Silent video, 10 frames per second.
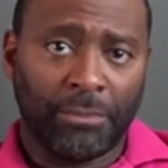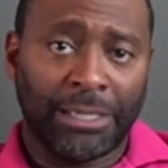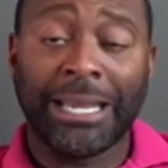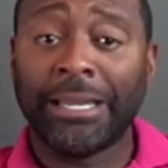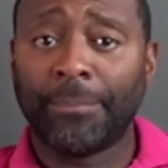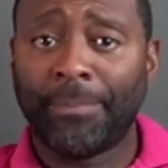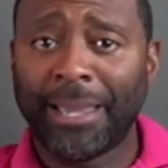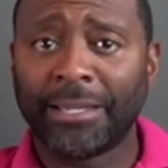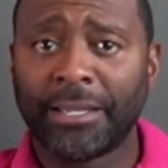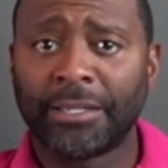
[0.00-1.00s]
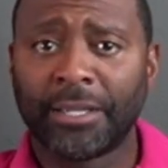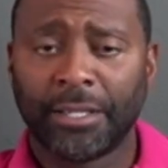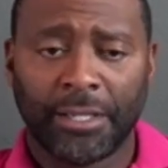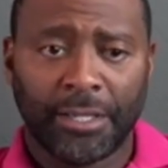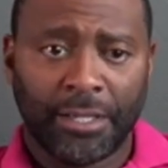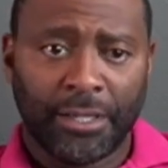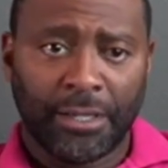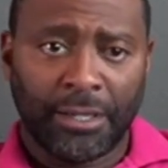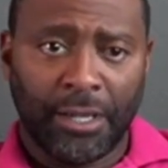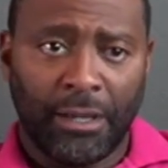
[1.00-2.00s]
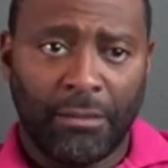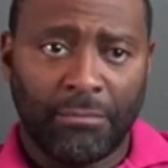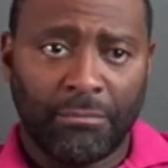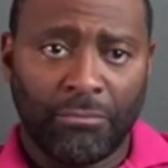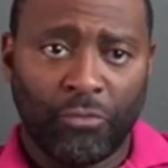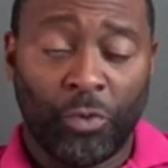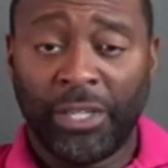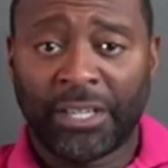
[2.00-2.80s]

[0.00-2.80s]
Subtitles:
an independent, really